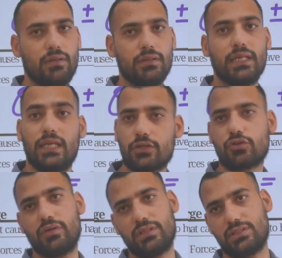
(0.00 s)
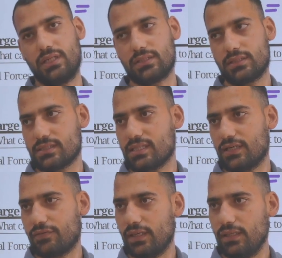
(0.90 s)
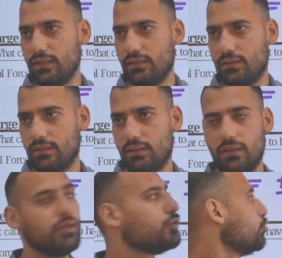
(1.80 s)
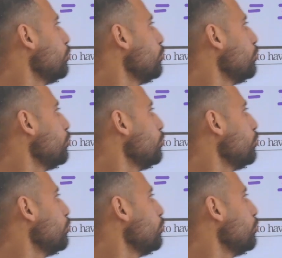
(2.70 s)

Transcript: the electronic charge. Is that fine? 2